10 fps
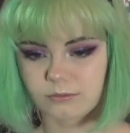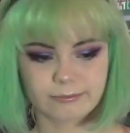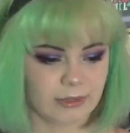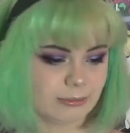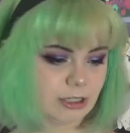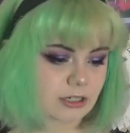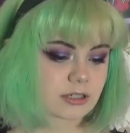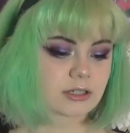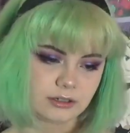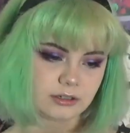My
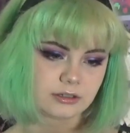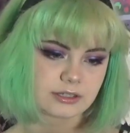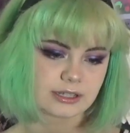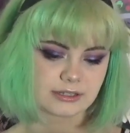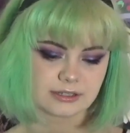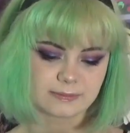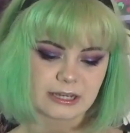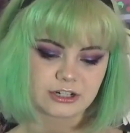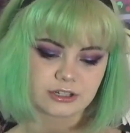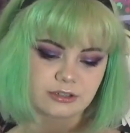box. It says,
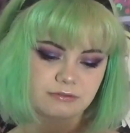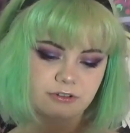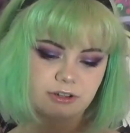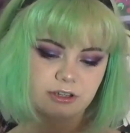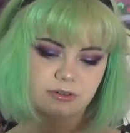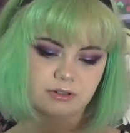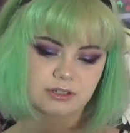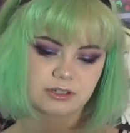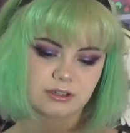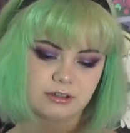especially for you to
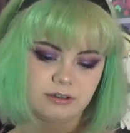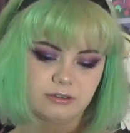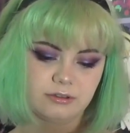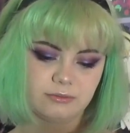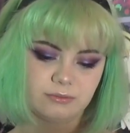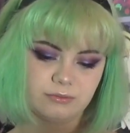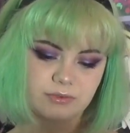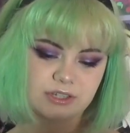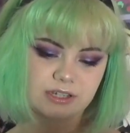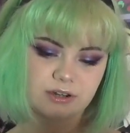see
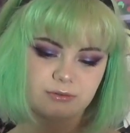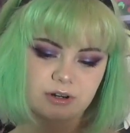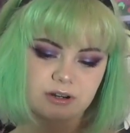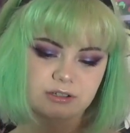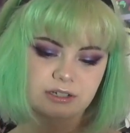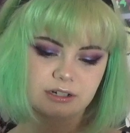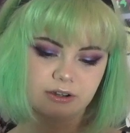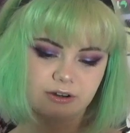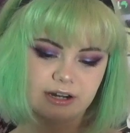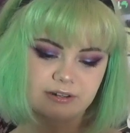a world and a
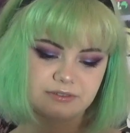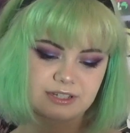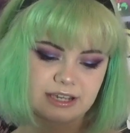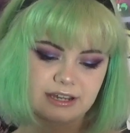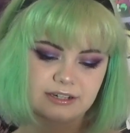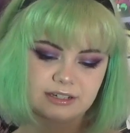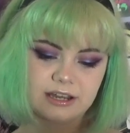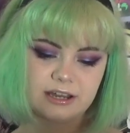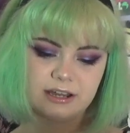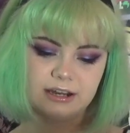grain of sand
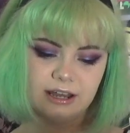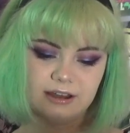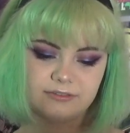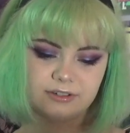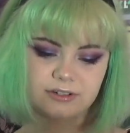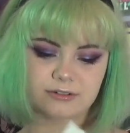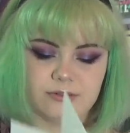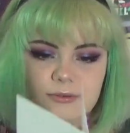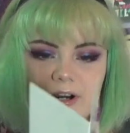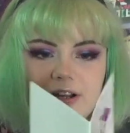in heaven and
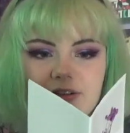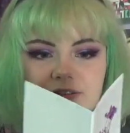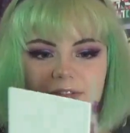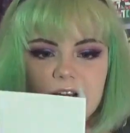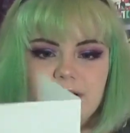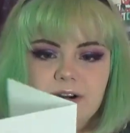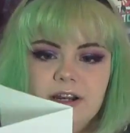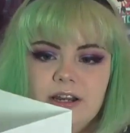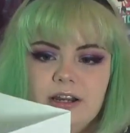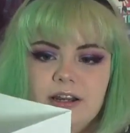a wild flower.
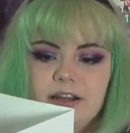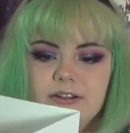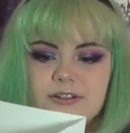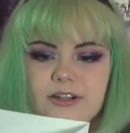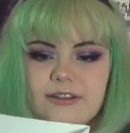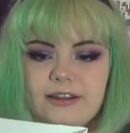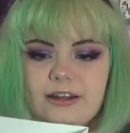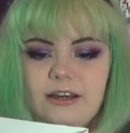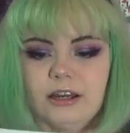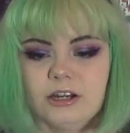And there's nothing in
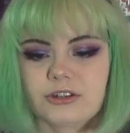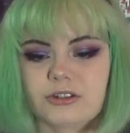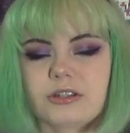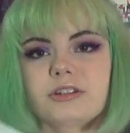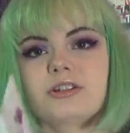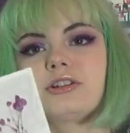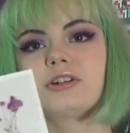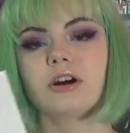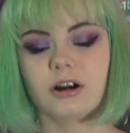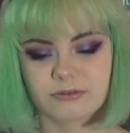it. So this is just a
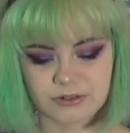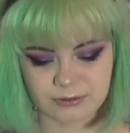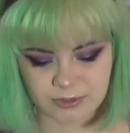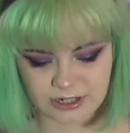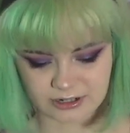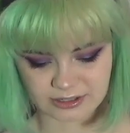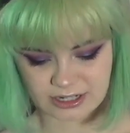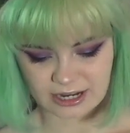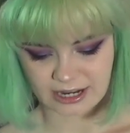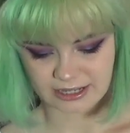card for someone else,
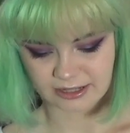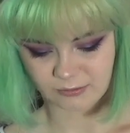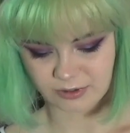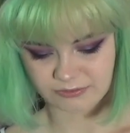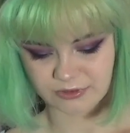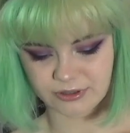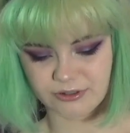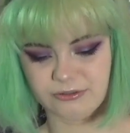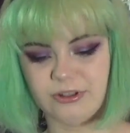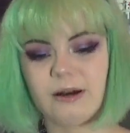and then one of the
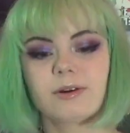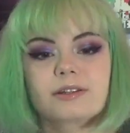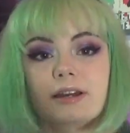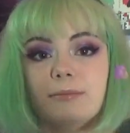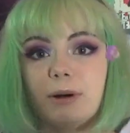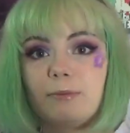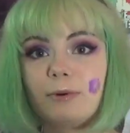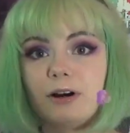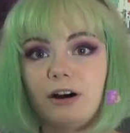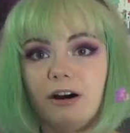little flowers came up
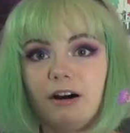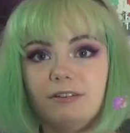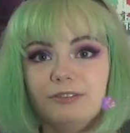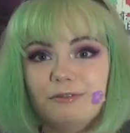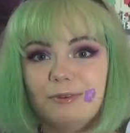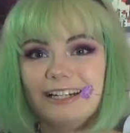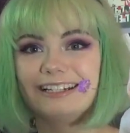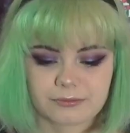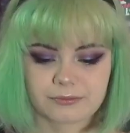off of me.